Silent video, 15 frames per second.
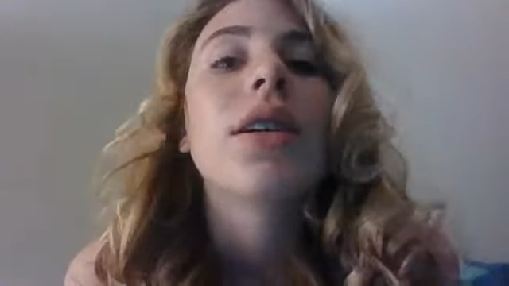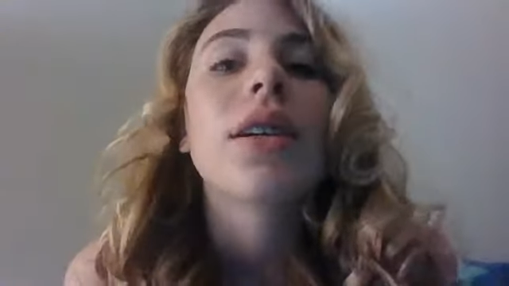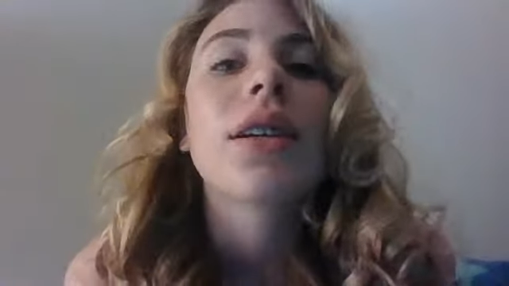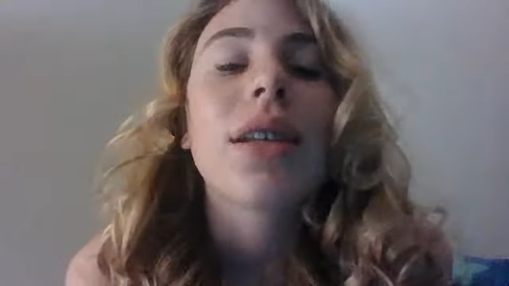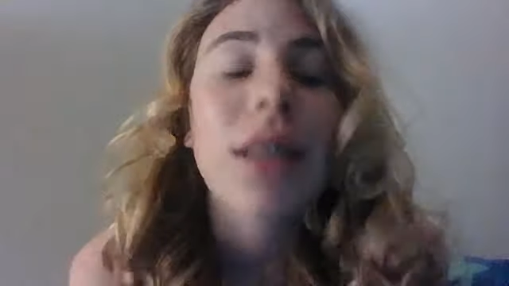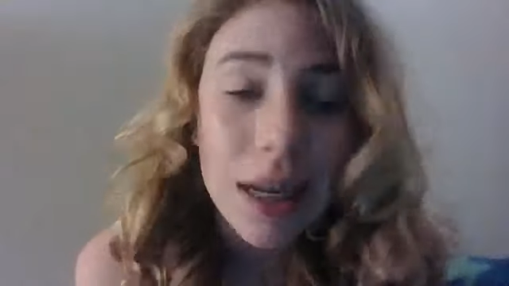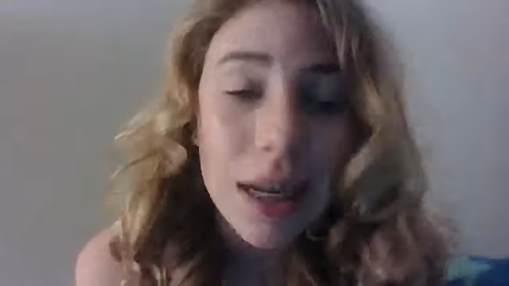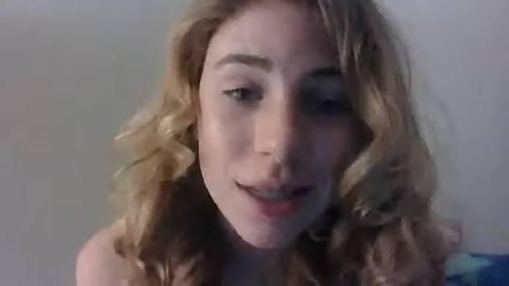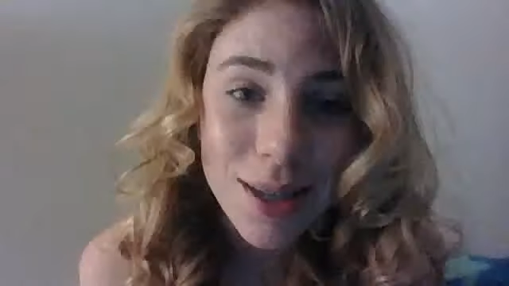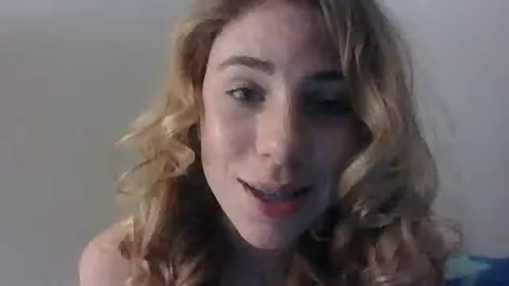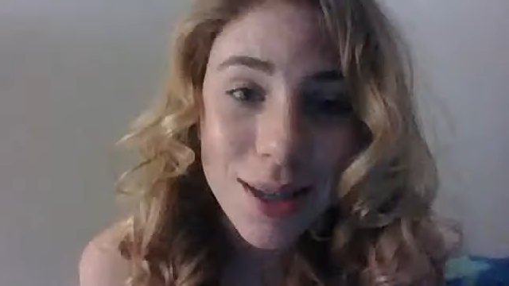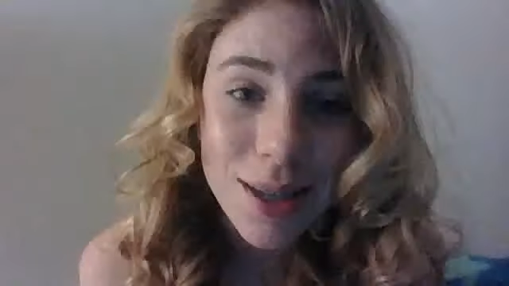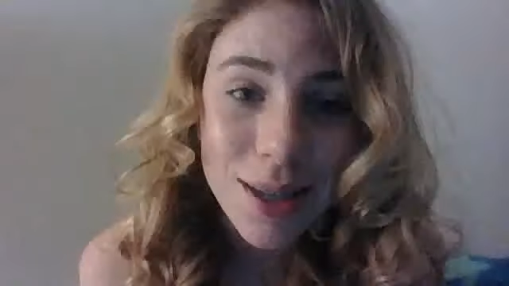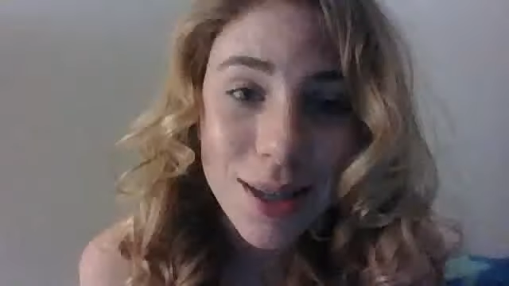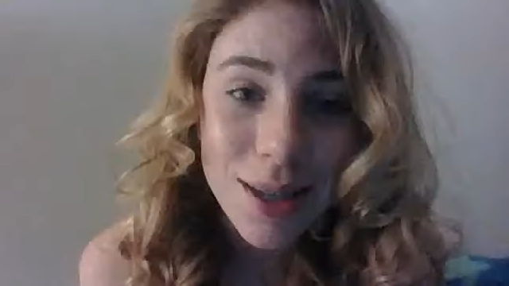
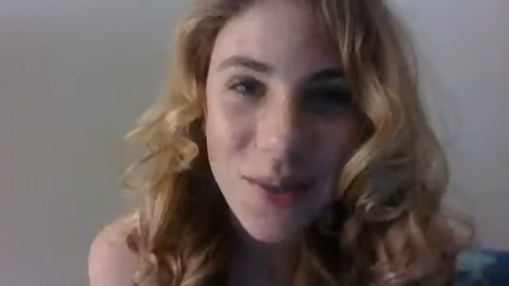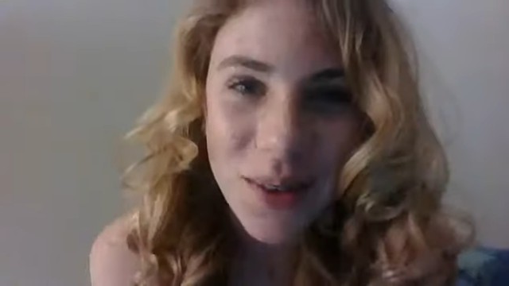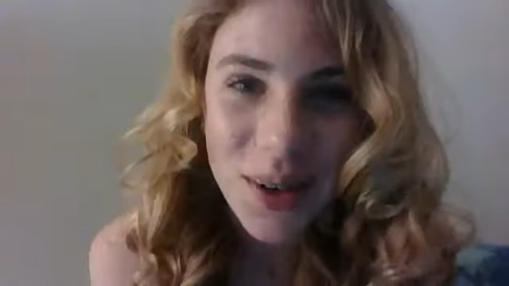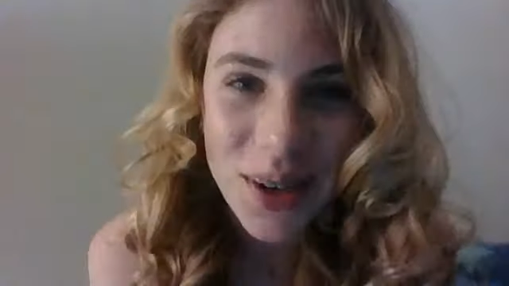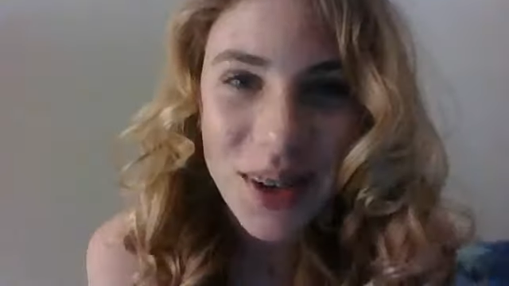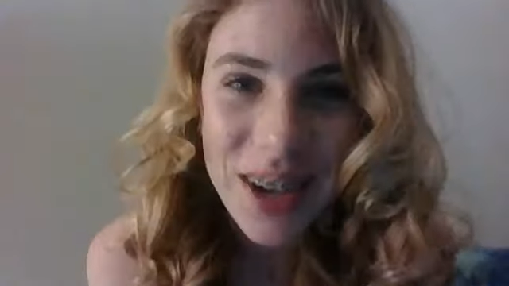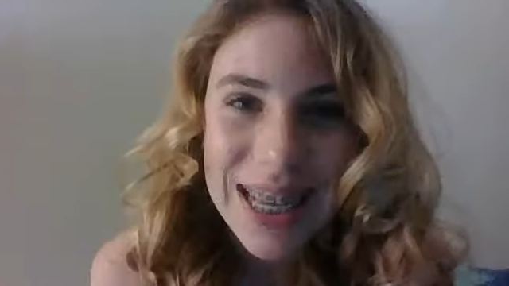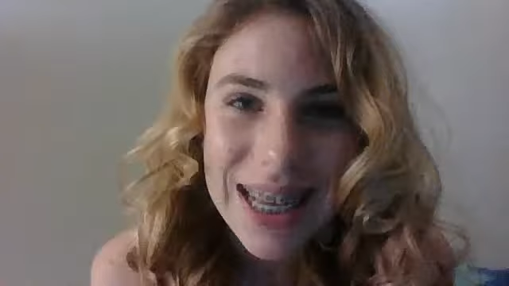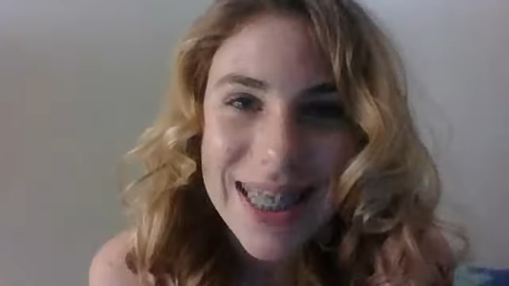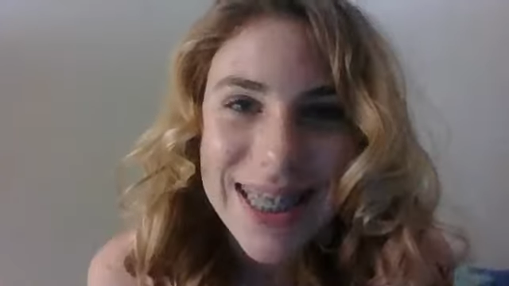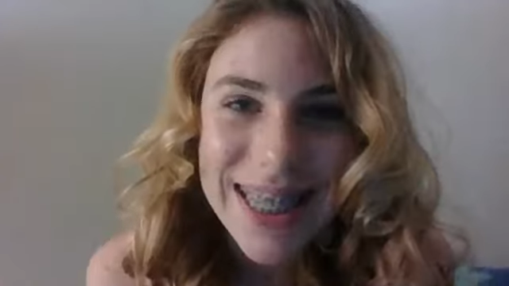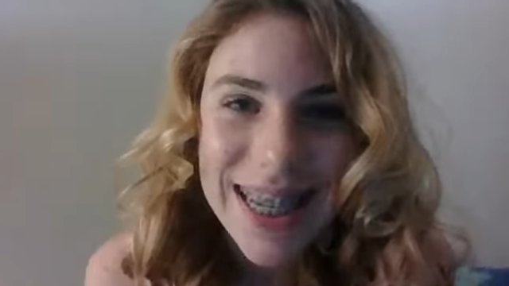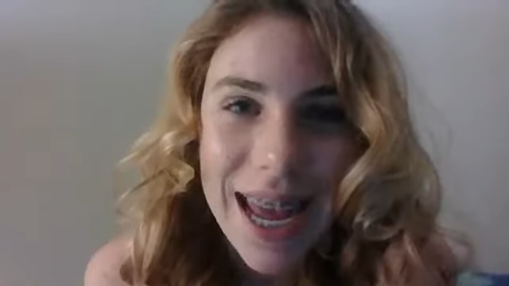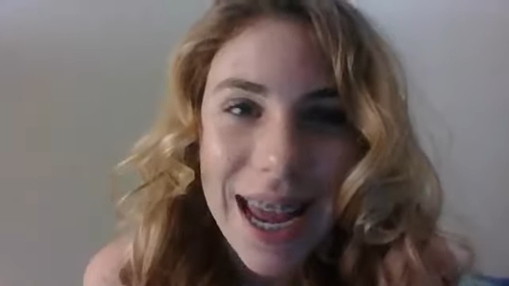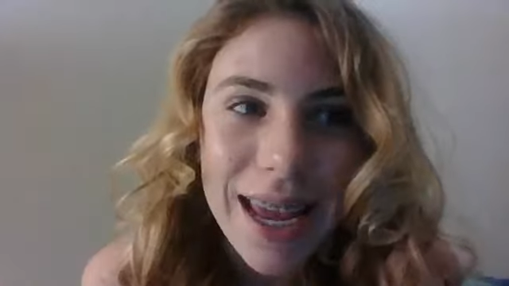Kaleidoscope Heart for you guys
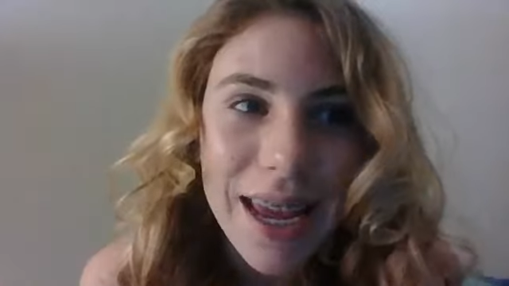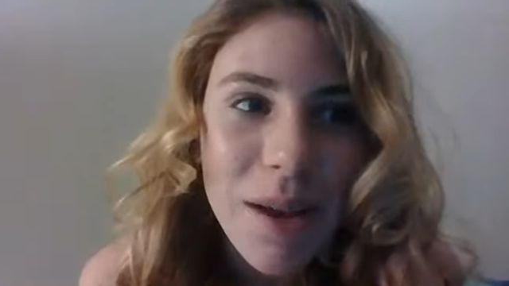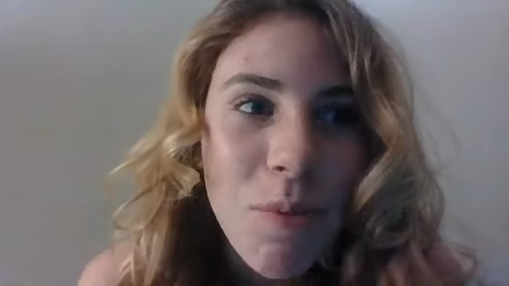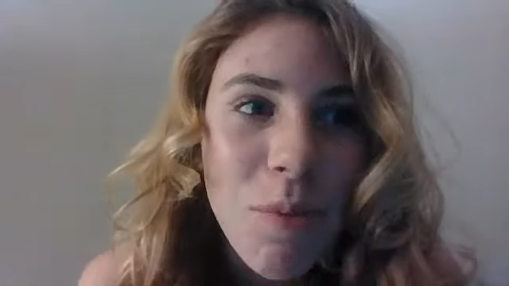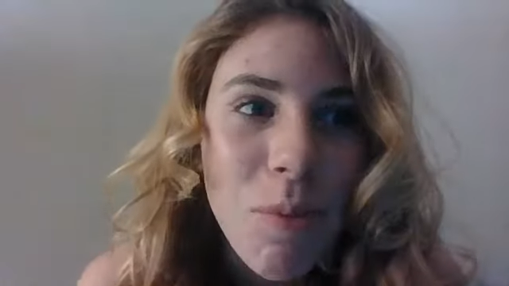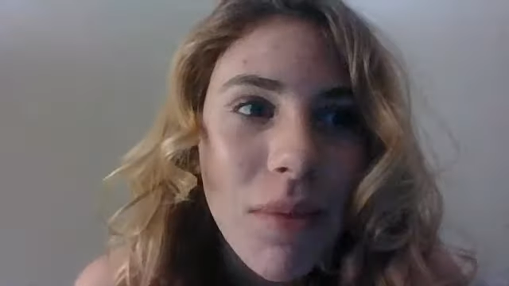today.